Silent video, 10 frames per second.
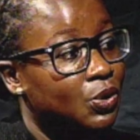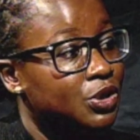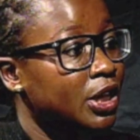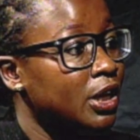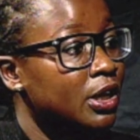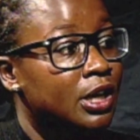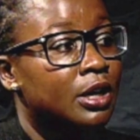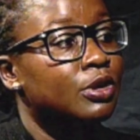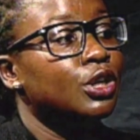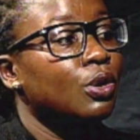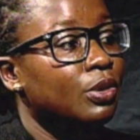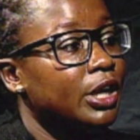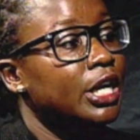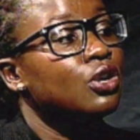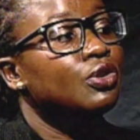to,
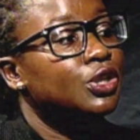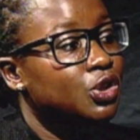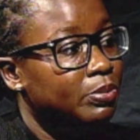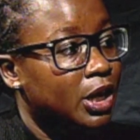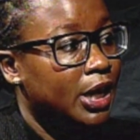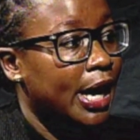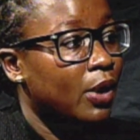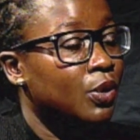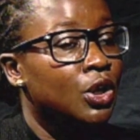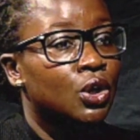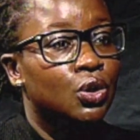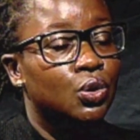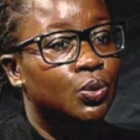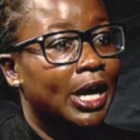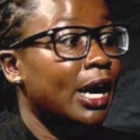increase your blood count.
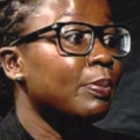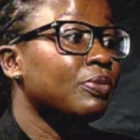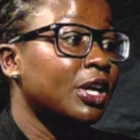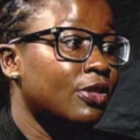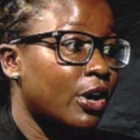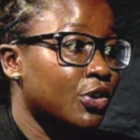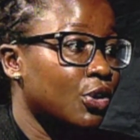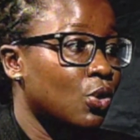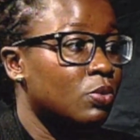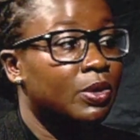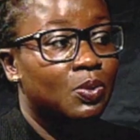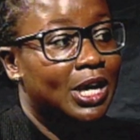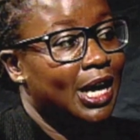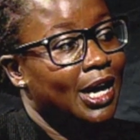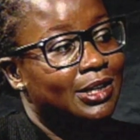You can't breathe on your own, but we
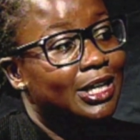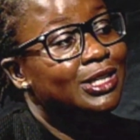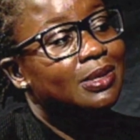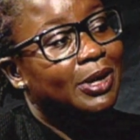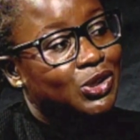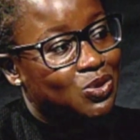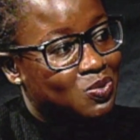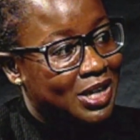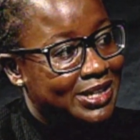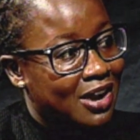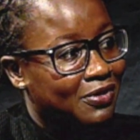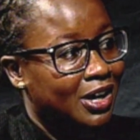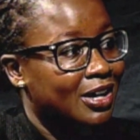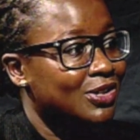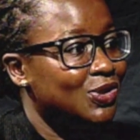can't intubate you in West
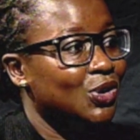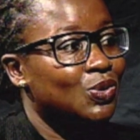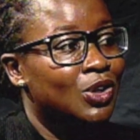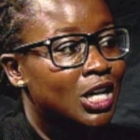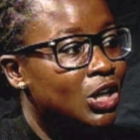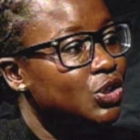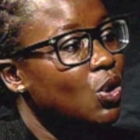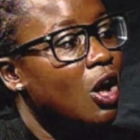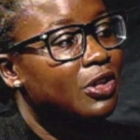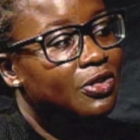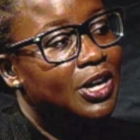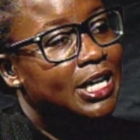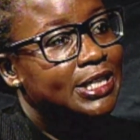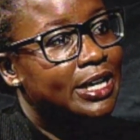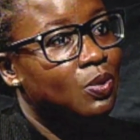Africa. And so all the
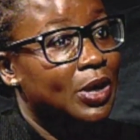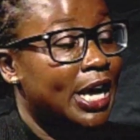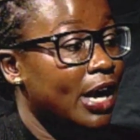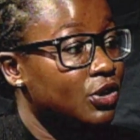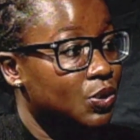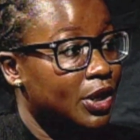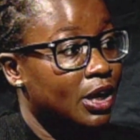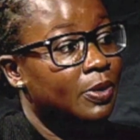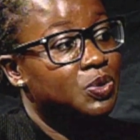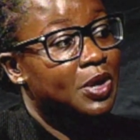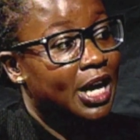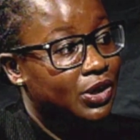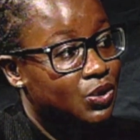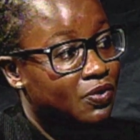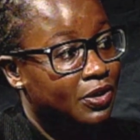things that we can do here, which we can't
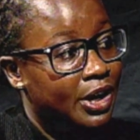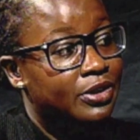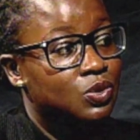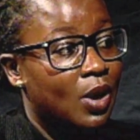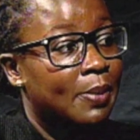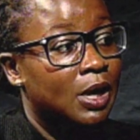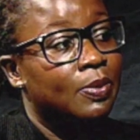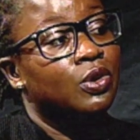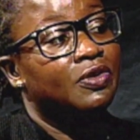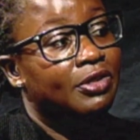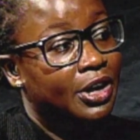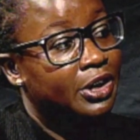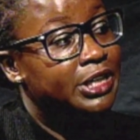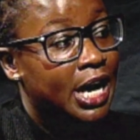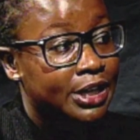do over there, is why people over there are
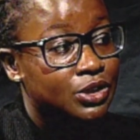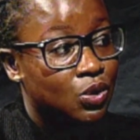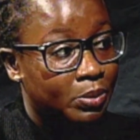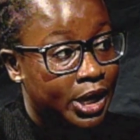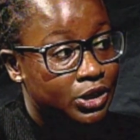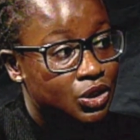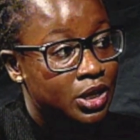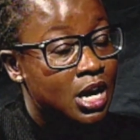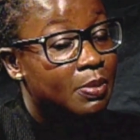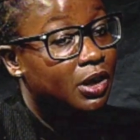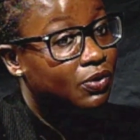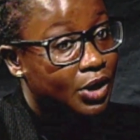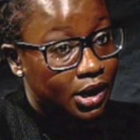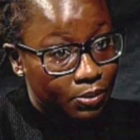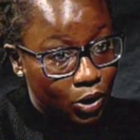dying so much. But if you
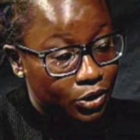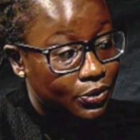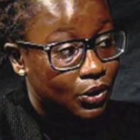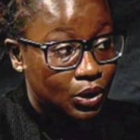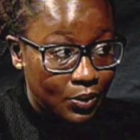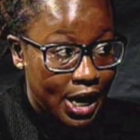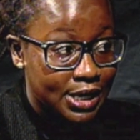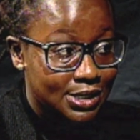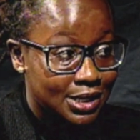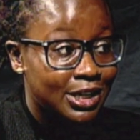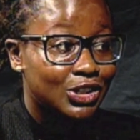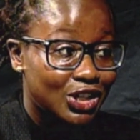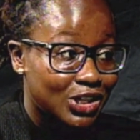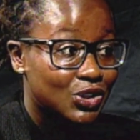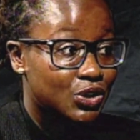get Ebola in the US,
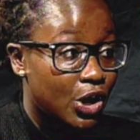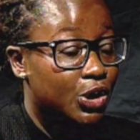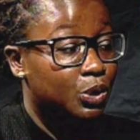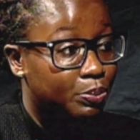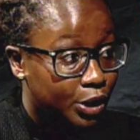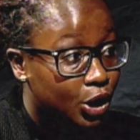chances are you'll be